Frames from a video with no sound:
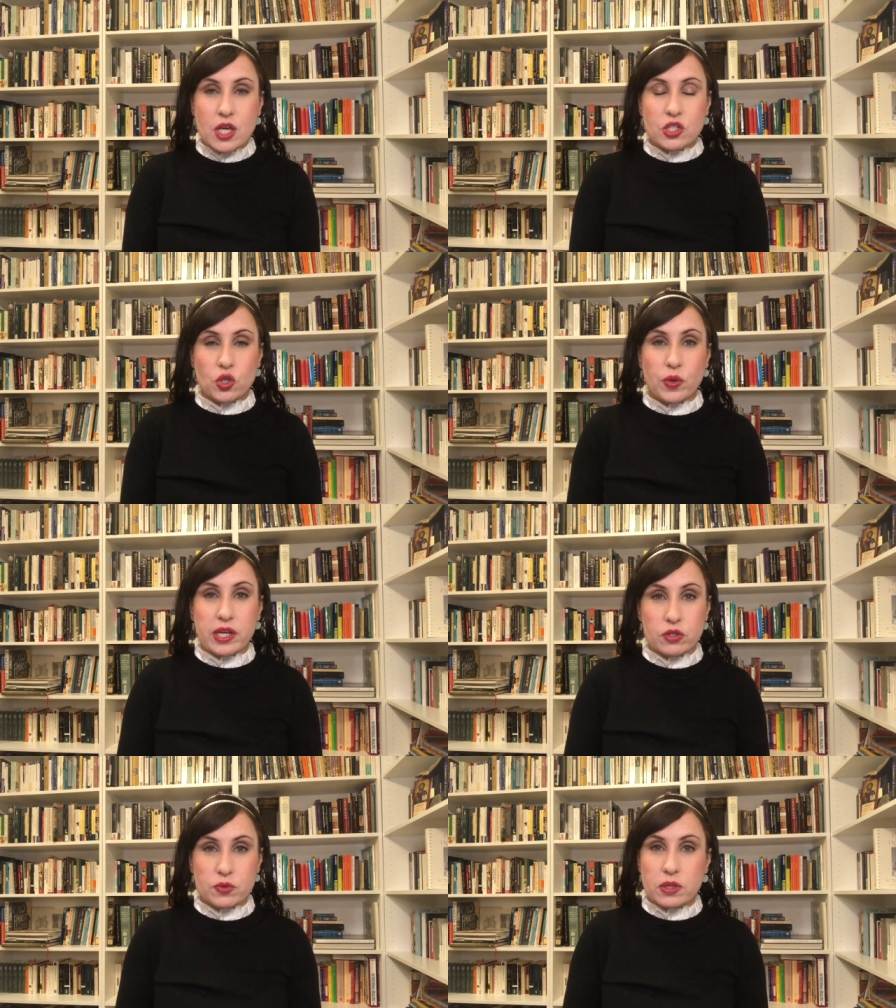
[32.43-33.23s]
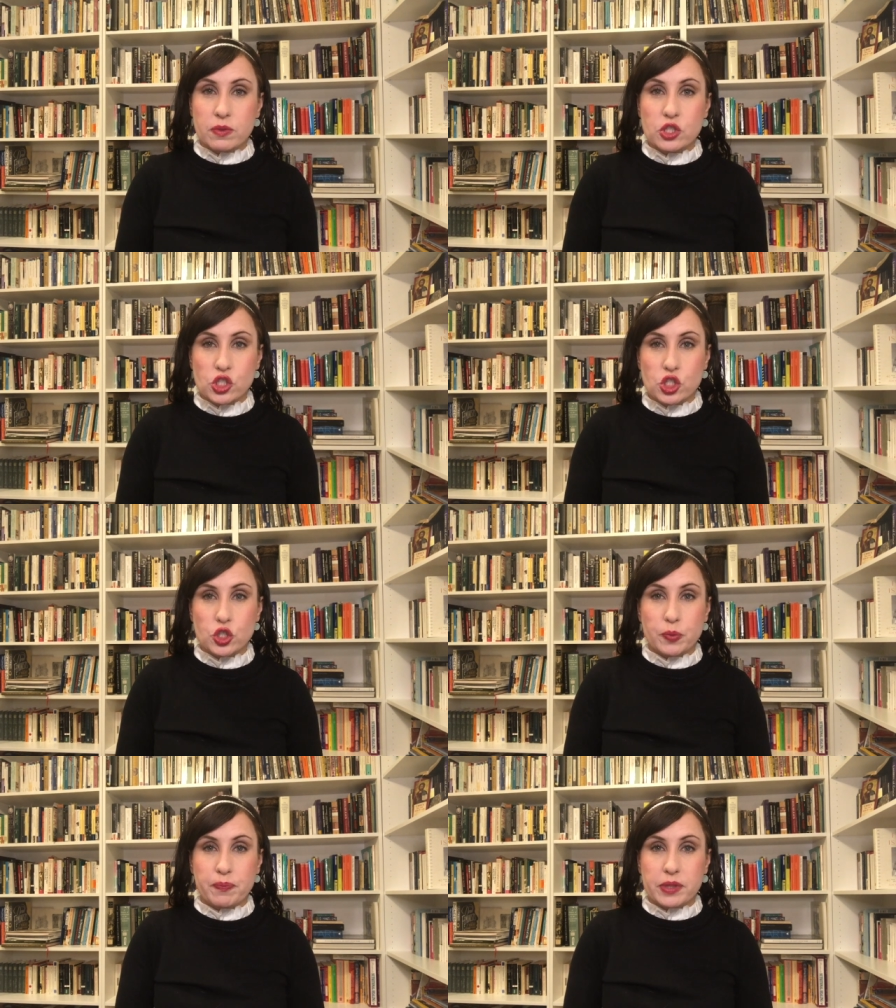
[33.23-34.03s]
So here's what I want you to
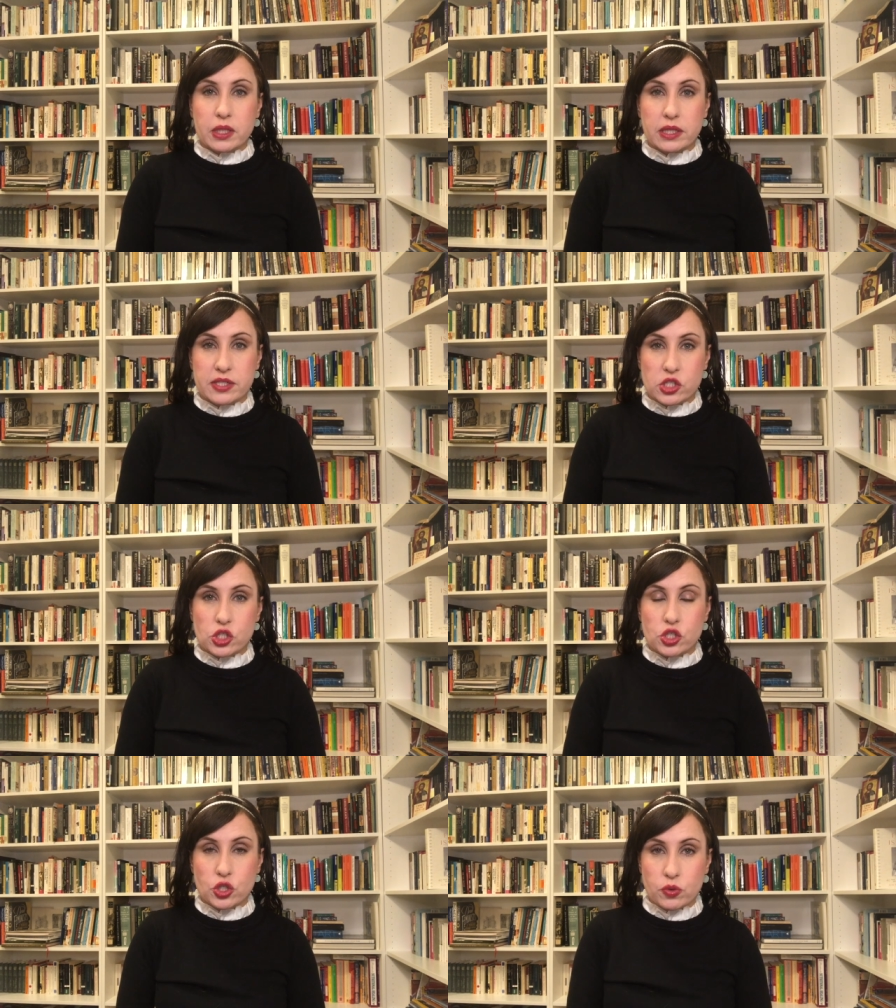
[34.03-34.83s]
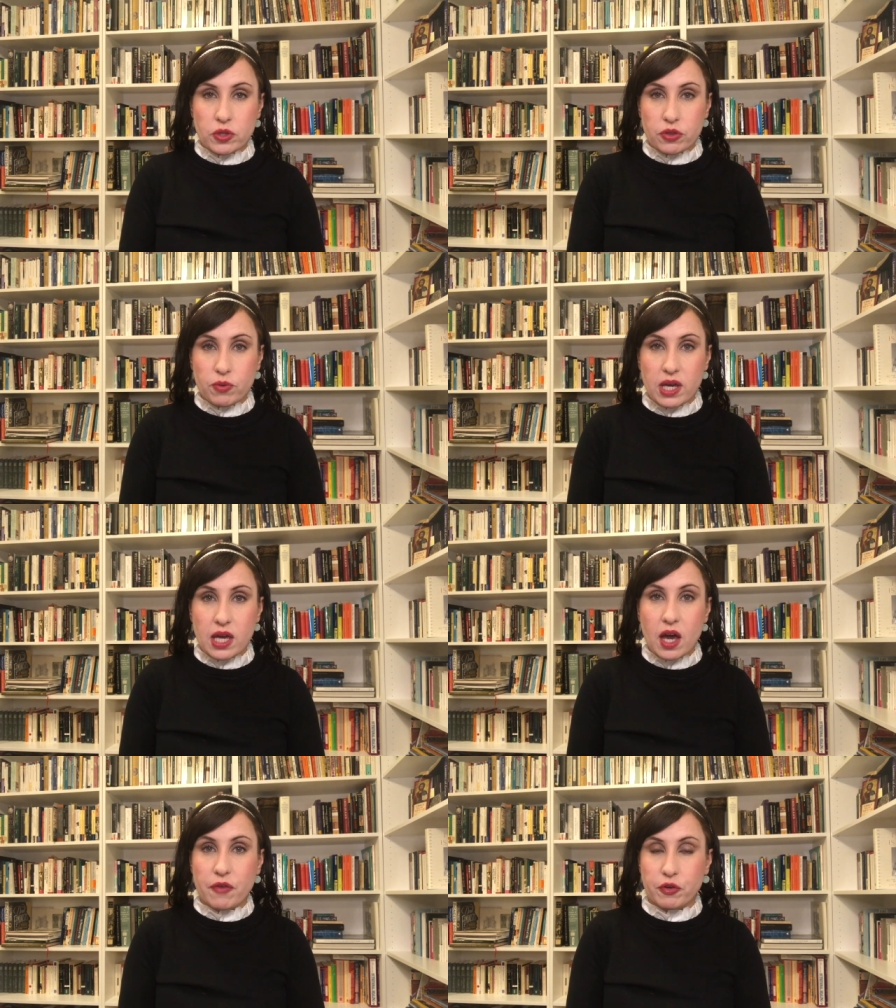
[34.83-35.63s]
do. List two to
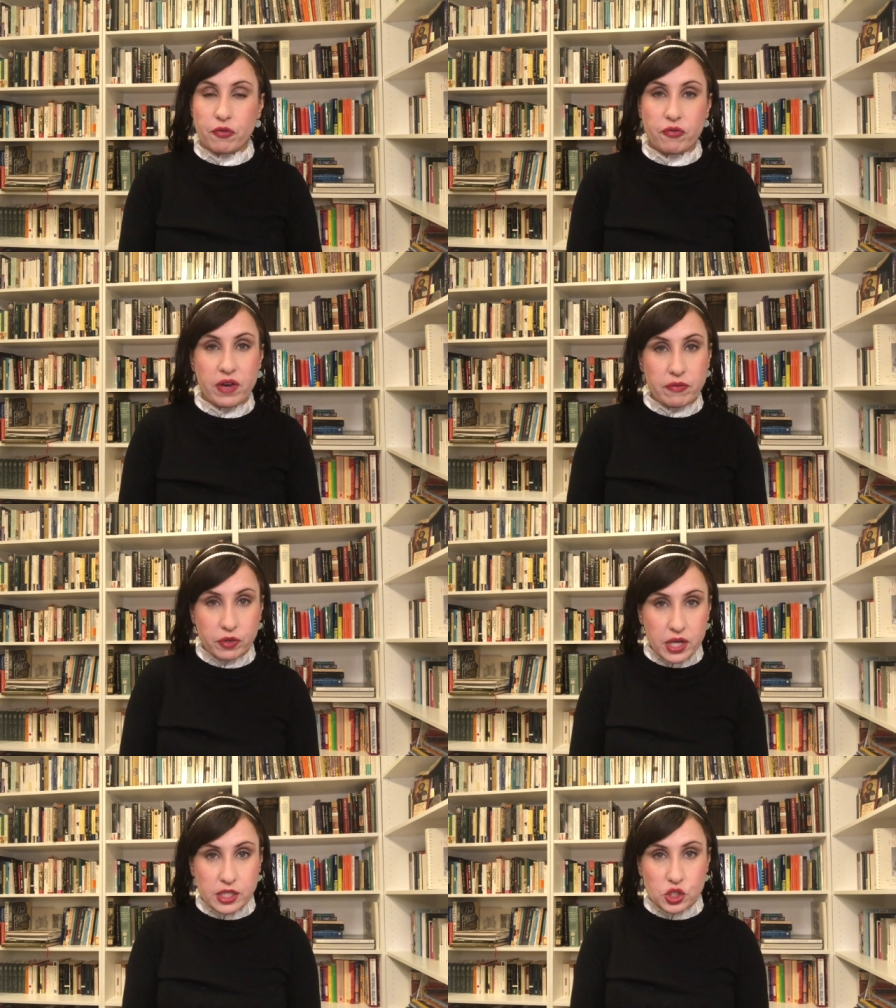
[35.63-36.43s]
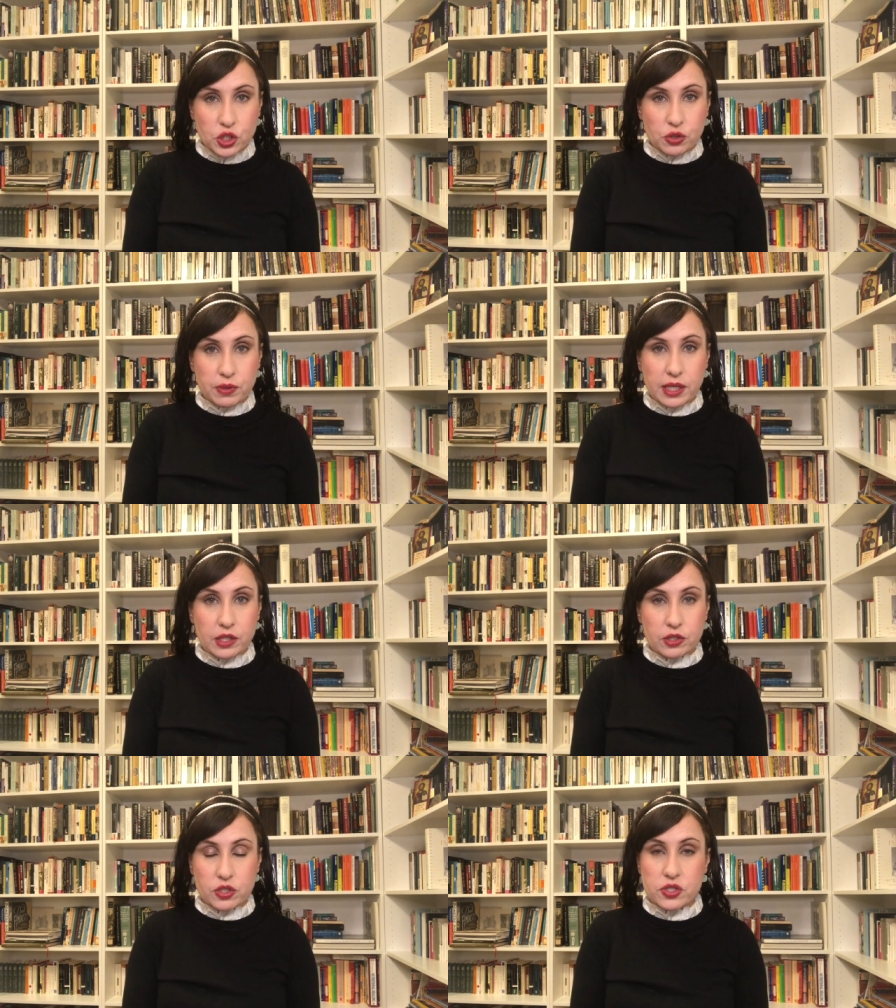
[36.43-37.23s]
three of your favorite
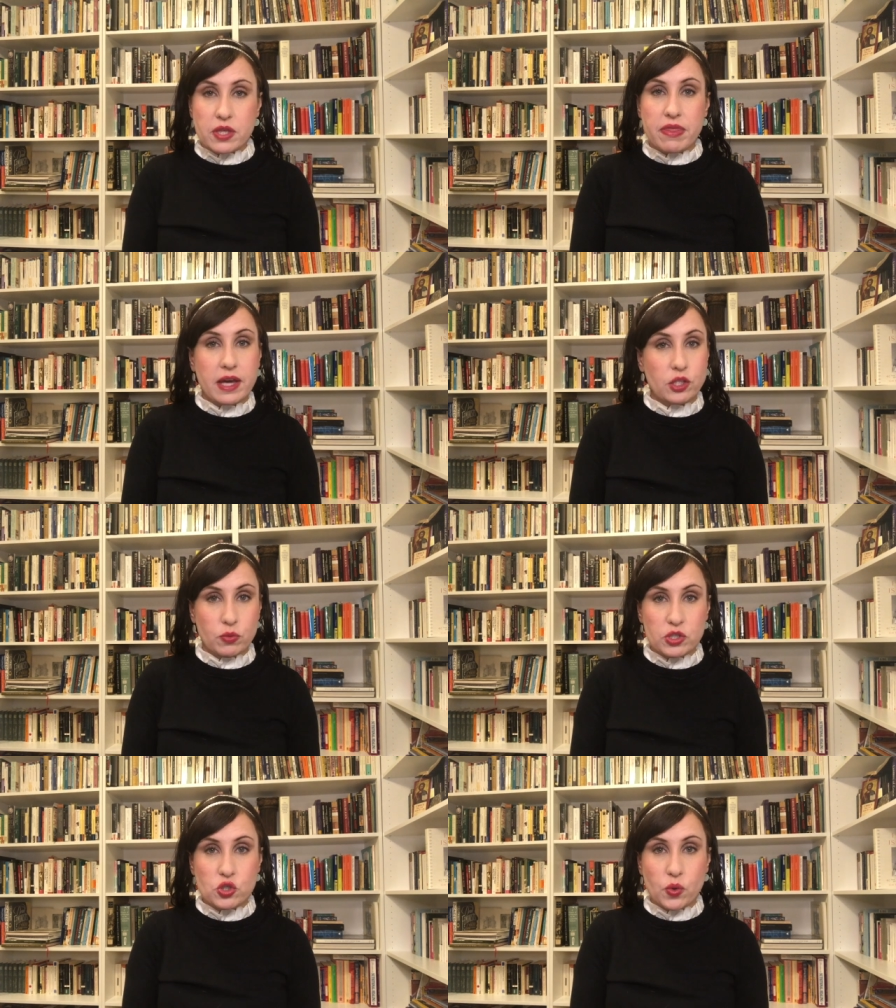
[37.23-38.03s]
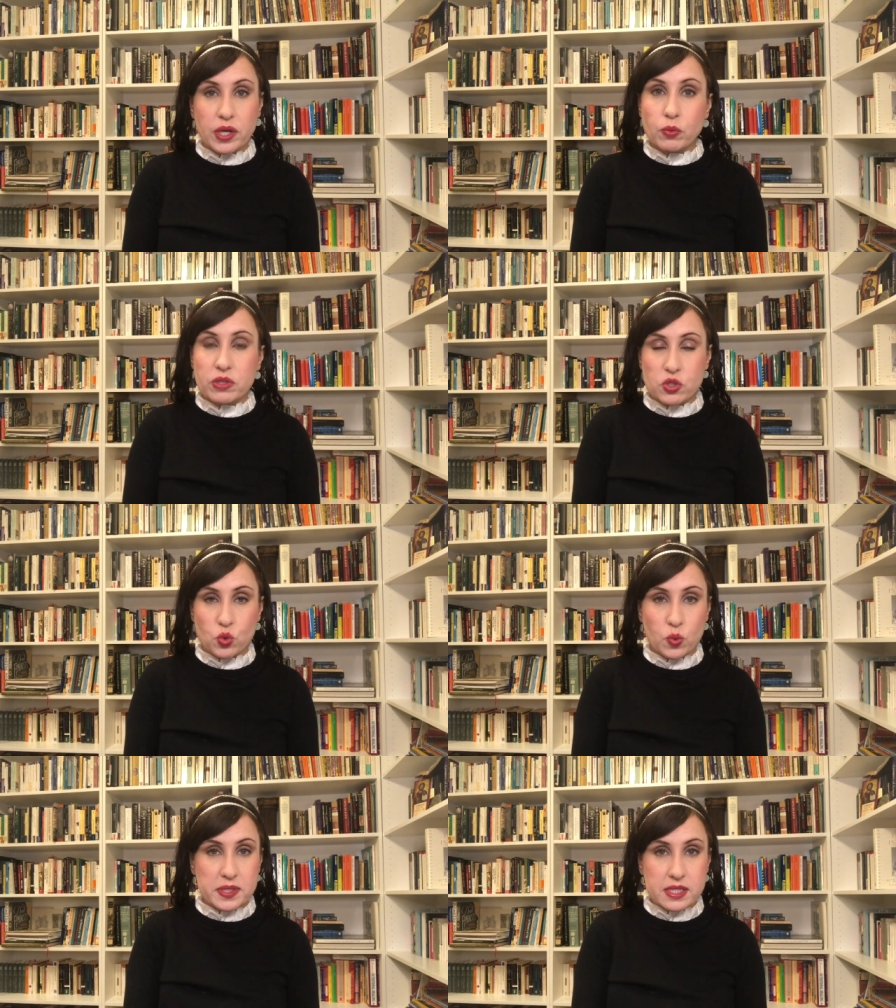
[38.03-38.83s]
extracurriculars that you enjoyed when
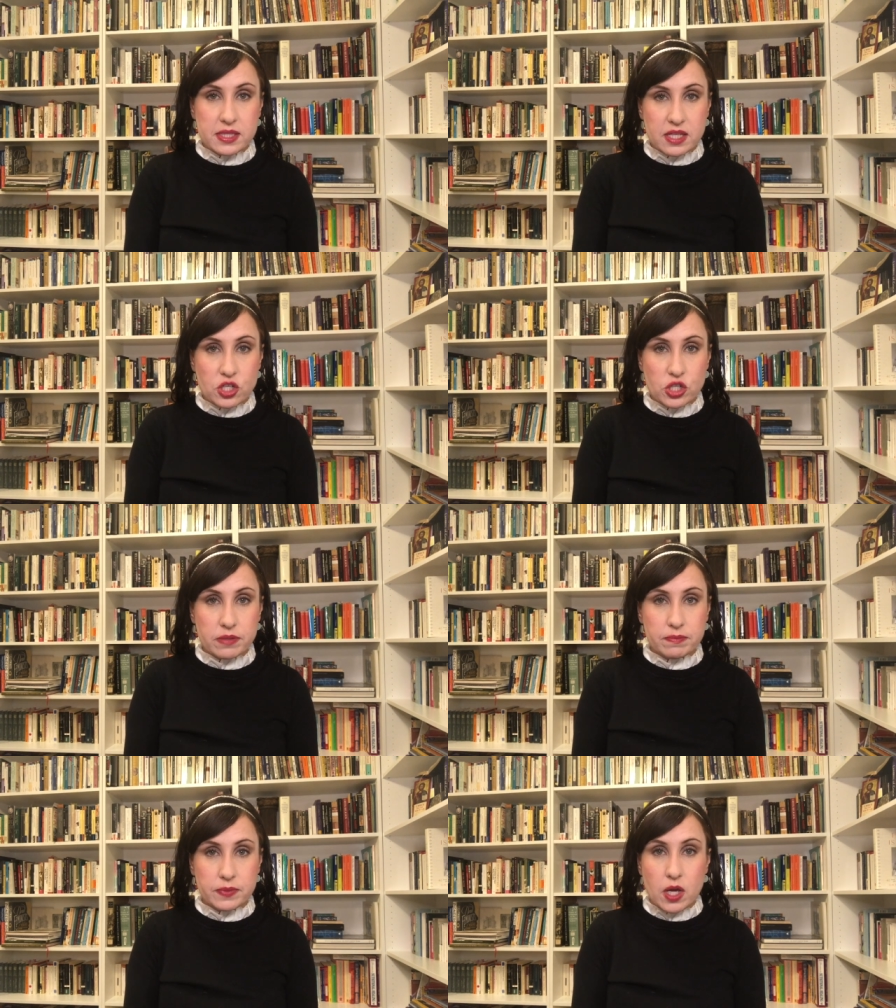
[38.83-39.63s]
school was in session.